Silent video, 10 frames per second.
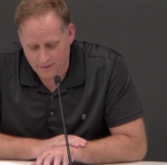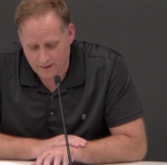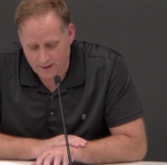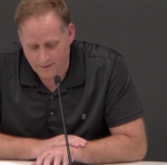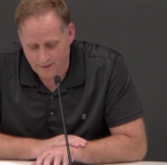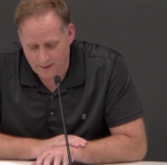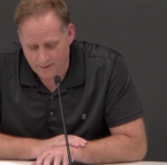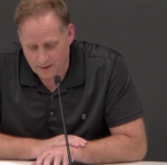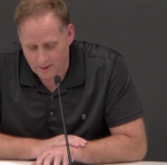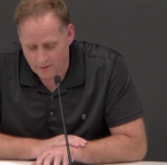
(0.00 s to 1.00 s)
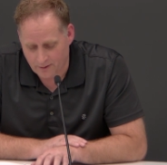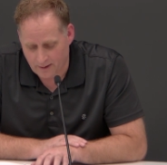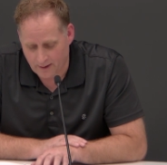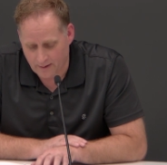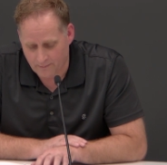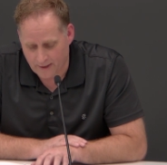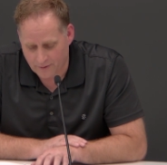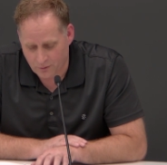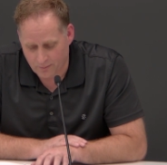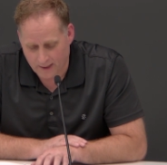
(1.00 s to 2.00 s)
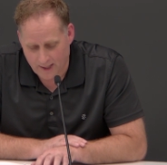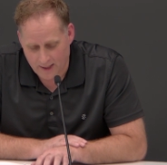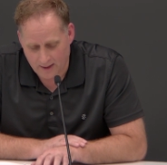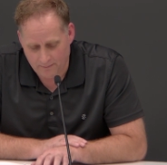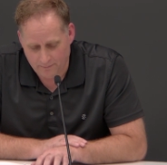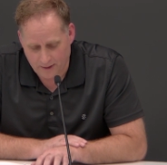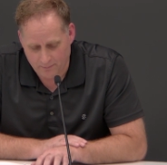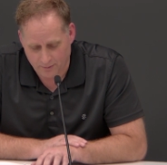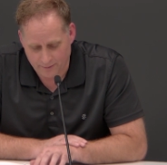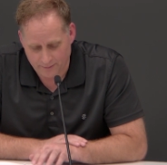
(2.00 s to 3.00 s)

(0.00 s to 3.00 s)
unceded territory of the Pastunamakati peoples.